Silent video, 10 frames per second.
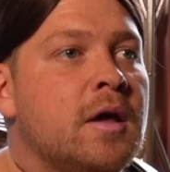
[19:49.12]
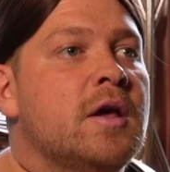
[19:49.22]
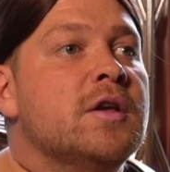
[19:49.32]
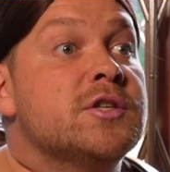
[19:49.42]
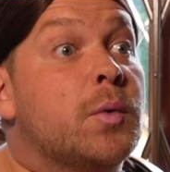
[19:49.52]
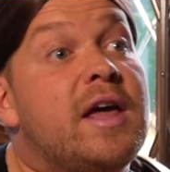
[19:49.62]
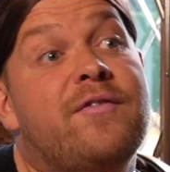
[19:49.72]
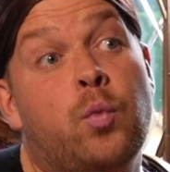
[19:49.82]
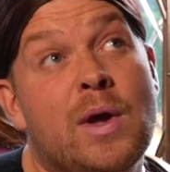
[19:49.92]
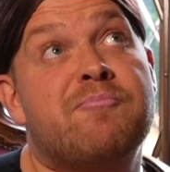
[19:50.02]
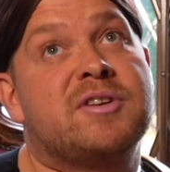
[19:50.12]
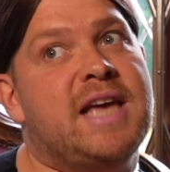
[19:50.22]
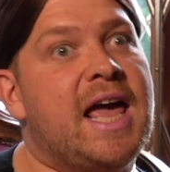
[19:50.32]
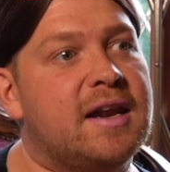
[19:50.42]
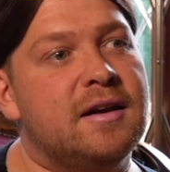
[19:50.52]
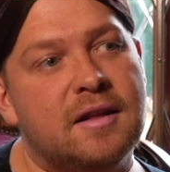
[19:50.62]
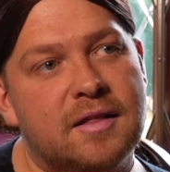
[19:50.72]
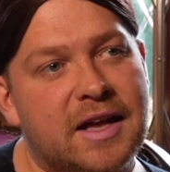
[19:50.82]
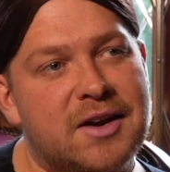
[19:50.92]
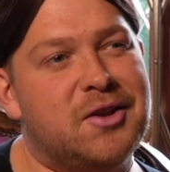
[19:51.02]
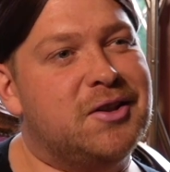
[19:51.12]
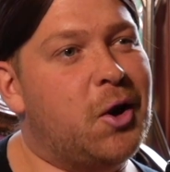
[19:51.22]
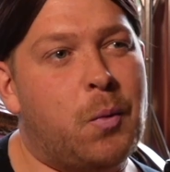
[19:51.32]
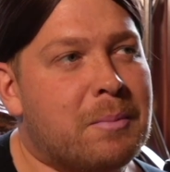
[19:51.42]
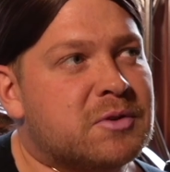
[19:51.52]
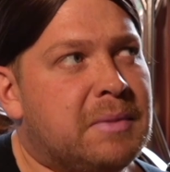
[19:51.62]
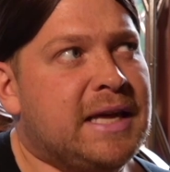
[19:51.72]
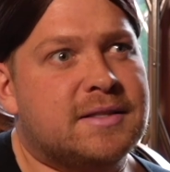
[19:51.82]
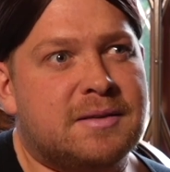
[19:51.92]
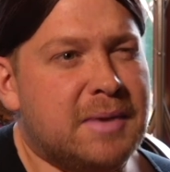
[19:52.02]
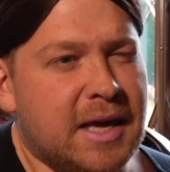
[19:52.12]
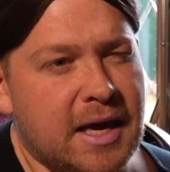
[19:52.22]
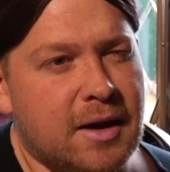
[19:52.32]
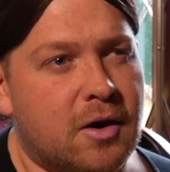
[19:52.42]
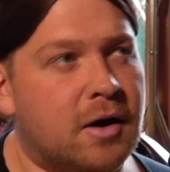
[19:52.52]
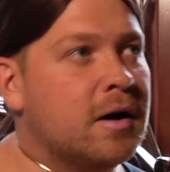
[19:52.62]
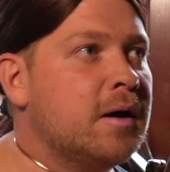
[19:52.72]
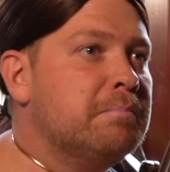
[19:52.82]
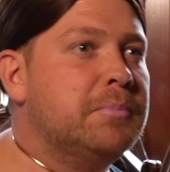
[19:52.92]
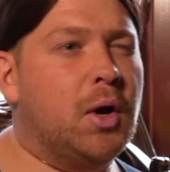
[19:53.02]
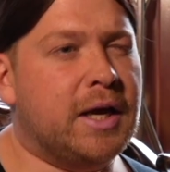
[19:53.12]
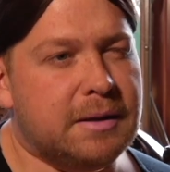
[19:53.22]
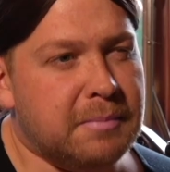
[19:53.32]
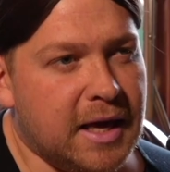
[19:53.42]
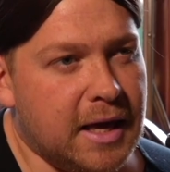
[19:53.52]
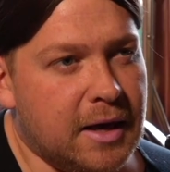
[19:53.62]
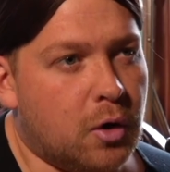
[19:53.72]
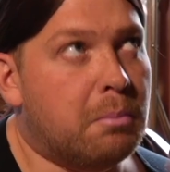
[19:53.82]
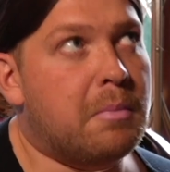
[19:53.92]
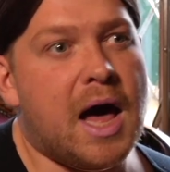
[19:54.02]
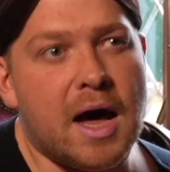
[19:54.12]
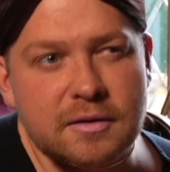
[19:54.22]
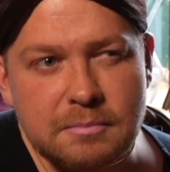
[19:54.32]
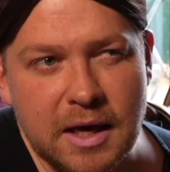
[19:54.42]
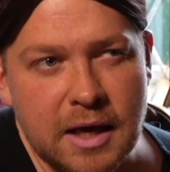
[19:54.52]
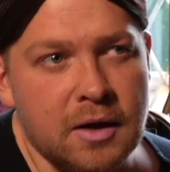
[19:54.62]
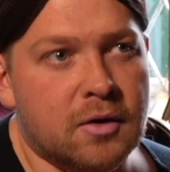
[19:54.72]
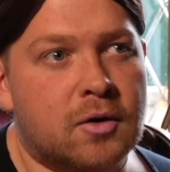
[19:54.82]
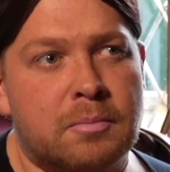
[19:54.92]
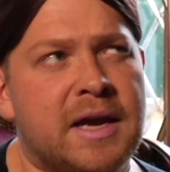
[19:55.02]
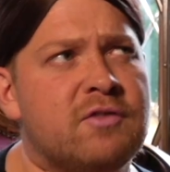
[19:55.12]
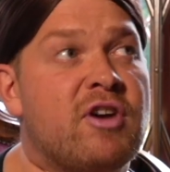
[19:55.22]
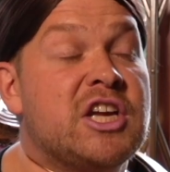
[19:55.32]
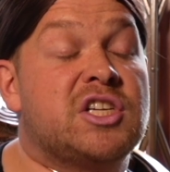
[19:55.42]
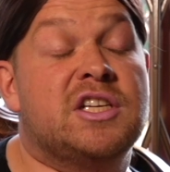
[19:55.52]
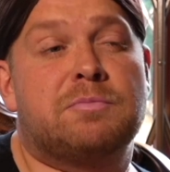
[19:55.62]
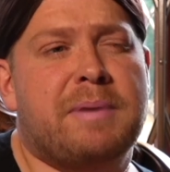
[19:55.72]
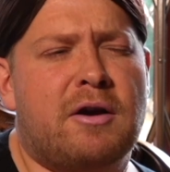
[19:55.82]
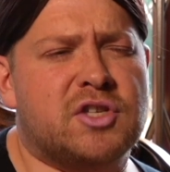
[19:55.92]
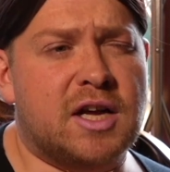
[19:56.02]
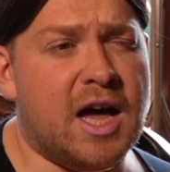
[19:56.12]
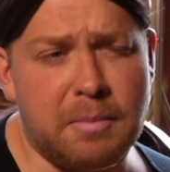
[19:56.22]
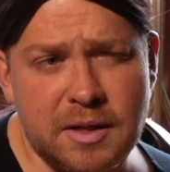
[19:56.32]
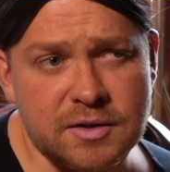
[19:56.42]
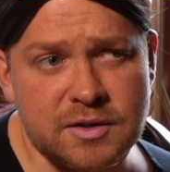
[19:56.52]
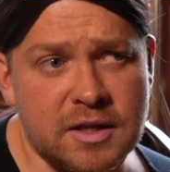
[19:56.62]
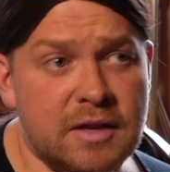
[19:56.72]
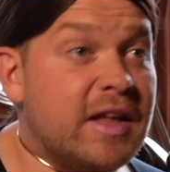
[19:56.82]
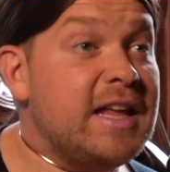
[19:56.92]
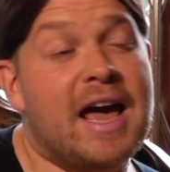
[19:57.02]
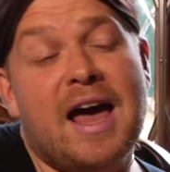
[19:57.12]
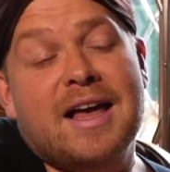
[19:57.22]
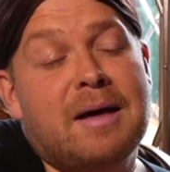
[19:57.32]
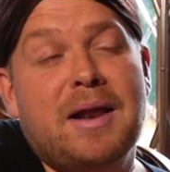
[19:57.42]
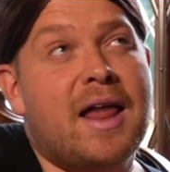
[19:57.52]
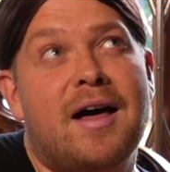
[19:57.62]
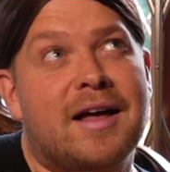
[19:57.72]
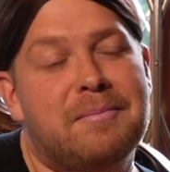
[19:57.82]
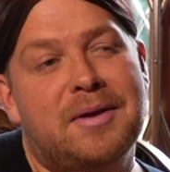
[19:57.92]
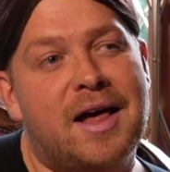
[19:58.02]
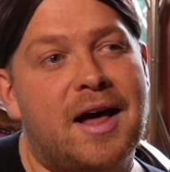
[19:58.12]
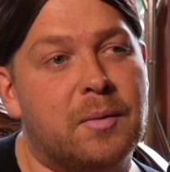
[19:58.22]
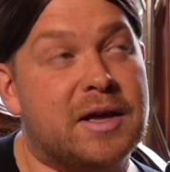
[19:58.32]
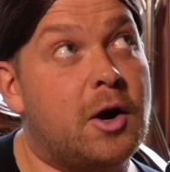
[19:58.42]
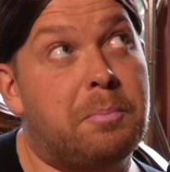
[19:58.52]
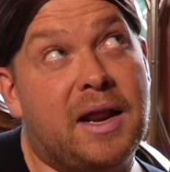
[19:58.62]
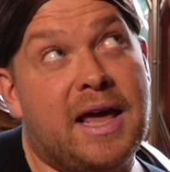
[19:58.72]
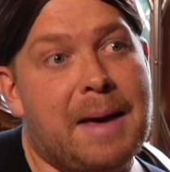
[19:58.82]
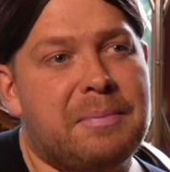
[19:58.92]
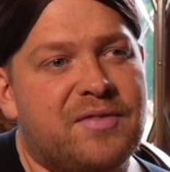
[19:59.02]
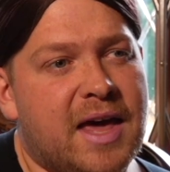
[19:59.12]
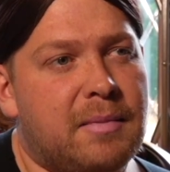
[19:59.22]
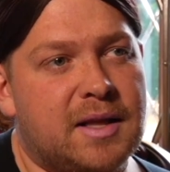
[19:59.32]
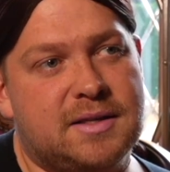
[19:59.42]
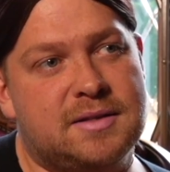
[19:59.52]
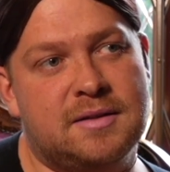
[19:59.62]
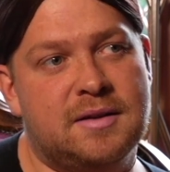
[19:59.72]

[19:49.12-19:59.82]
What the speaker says: So if we pretend that no one was mean to me or bullied me or mocked me or made racially disparaging comments, then yeah, come along. We can all play happy families.